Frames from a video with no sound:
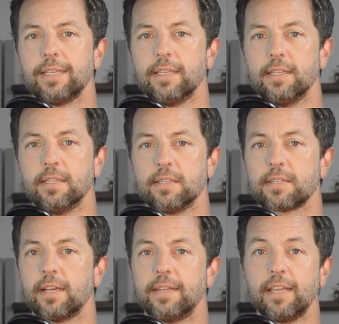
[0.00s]
is
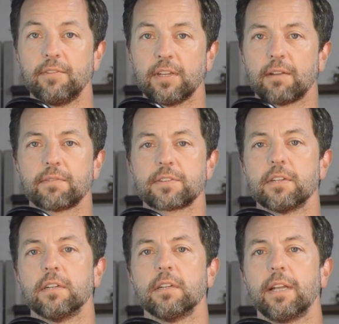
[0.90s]
a Navy
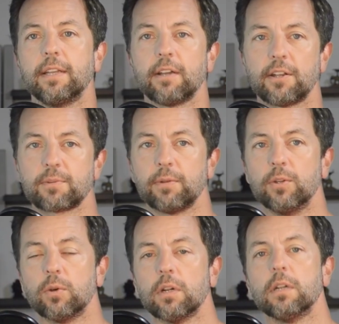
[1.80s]
officer and
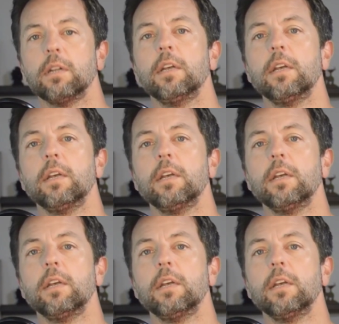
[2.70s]
entrepreneur